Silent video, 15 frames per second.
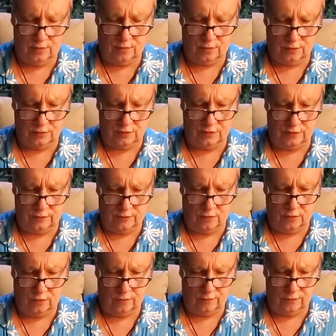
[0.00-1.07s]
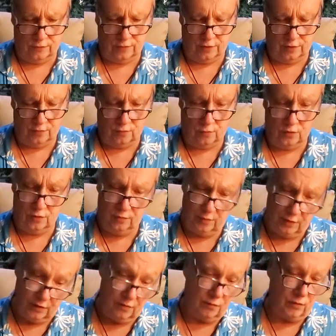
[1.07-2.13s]
that was difficult for them. Would have
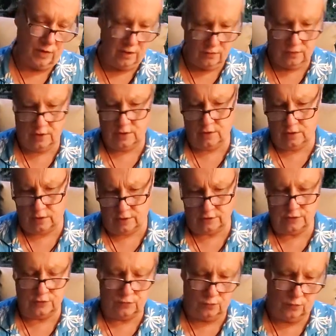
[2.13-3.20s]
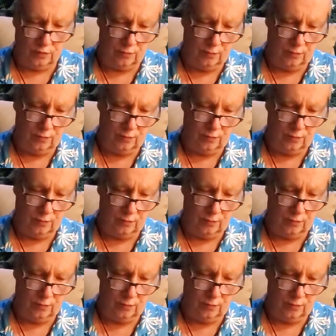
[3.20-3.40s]
been around adolescence, would